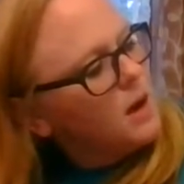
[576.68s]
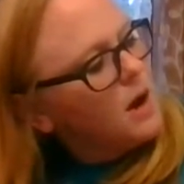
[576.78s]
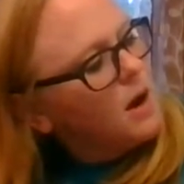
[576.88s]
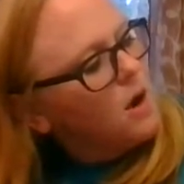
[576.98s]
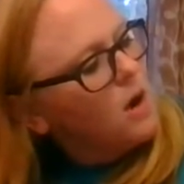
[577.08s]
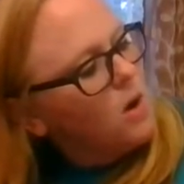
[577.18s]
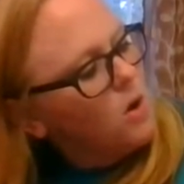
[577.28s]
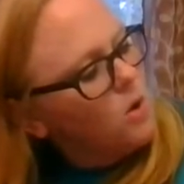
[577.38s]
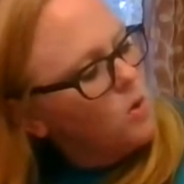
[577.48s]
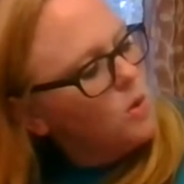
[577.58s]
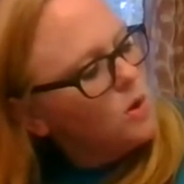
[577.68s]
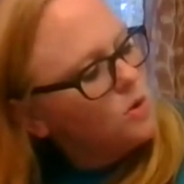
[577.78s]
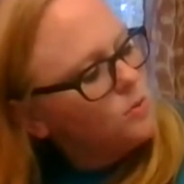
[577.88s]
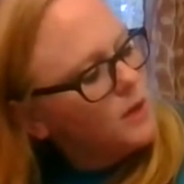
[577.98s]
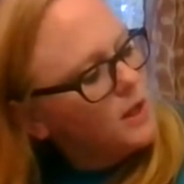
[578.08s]
our whole
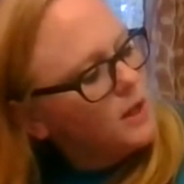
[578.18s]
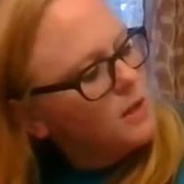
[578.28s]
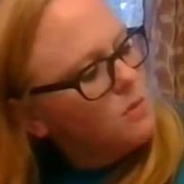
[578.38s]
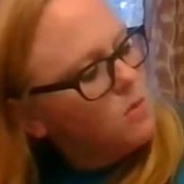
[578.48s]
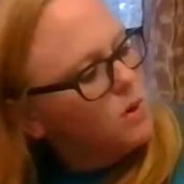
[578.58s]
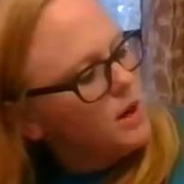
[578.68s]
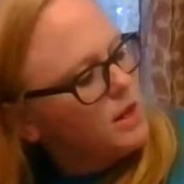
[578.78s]
world really, more